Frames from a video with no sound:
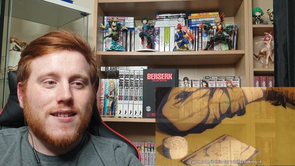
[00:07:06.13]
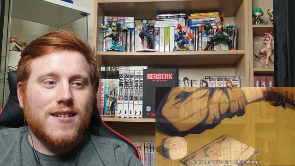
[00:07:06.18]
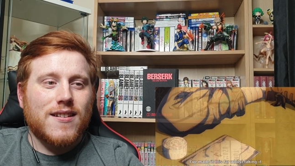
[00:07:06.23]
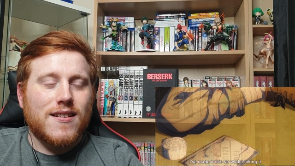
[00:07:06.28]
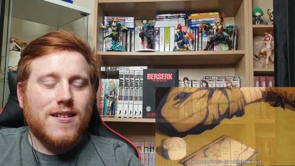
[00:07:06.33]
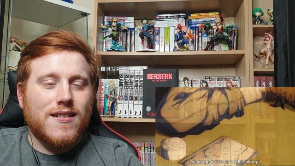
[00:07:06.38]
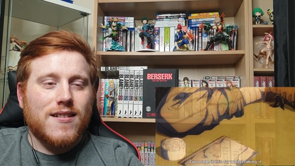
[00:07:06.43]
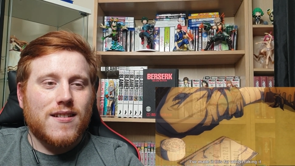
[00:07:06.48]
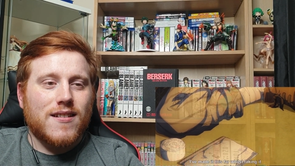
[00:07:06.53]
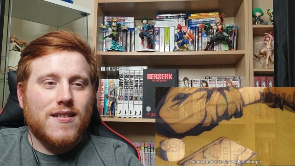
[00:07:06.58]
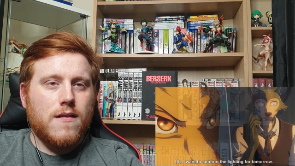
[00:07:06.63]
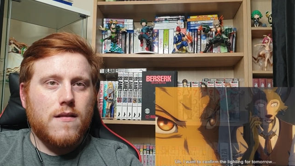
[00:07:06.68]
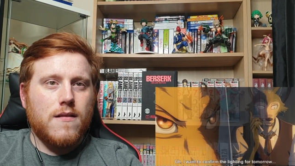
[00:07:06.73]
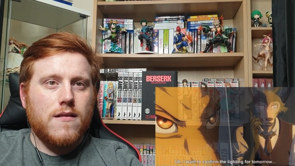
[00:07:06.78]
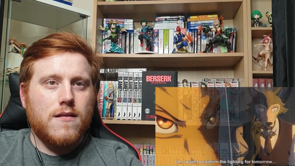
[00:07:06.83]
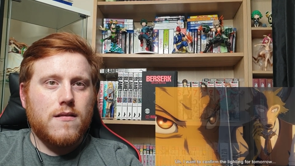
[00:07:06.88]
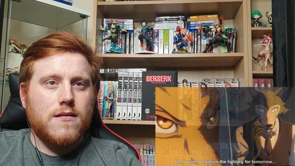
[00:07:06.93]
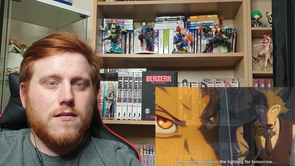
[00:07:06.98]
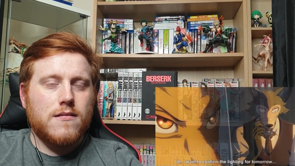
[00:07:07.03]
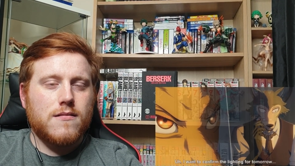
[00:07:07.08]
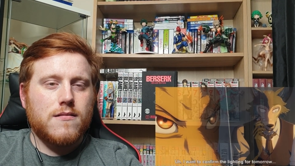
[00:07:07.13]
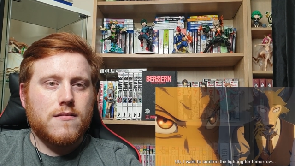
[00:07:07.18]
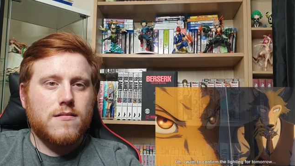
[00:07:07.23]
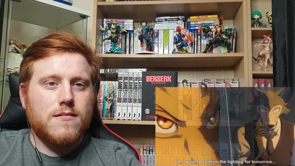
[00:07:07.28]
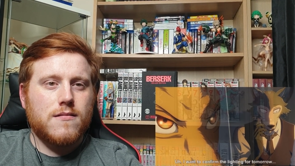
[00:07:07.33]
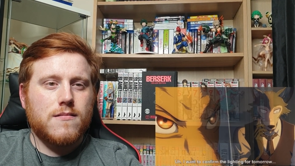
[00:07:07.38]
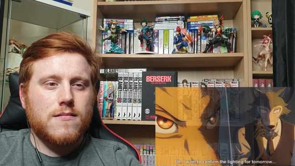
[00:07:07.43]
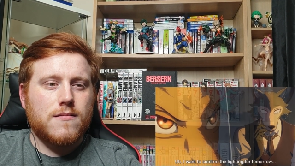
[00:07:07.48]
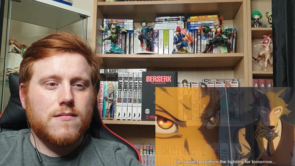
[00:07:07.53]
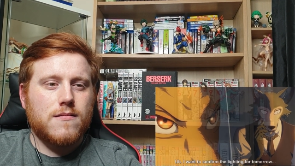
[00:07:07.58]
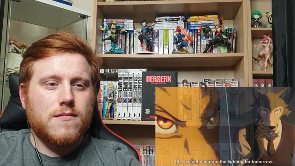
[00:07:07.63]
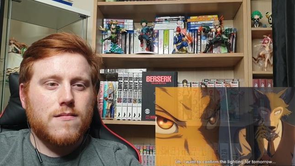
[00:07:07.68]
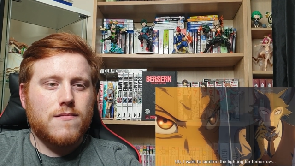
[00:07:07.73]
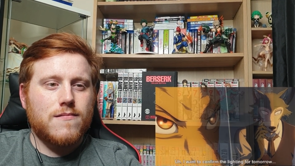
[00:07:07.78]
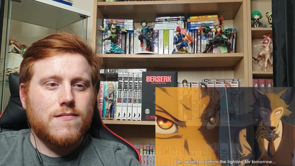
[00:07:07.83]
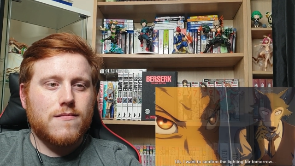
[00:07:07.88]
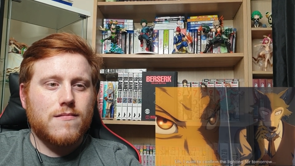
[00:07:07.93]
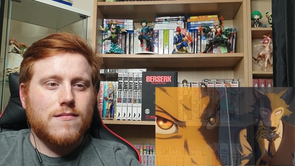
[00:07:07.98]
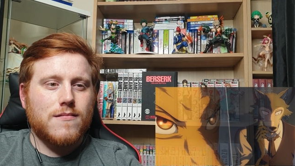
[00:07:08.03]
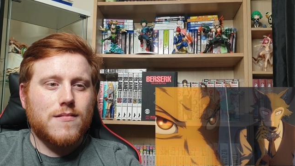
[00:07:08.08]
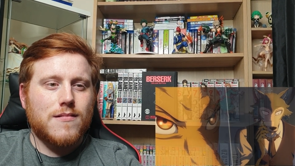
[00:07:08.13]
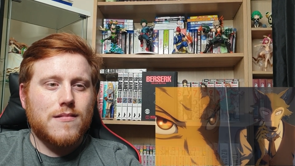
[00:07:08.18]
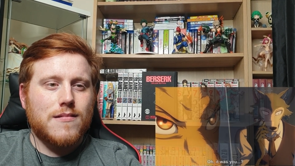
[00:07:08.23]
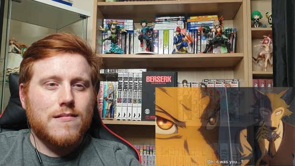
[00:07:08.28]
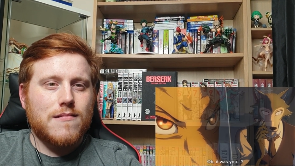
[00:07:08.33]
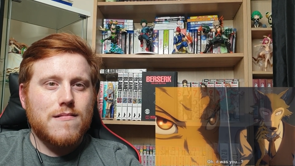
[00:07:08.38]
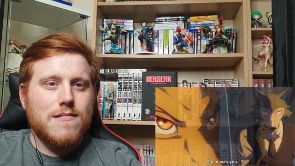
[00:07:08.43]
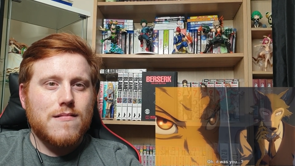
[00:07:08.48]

No one is speaking in this clip.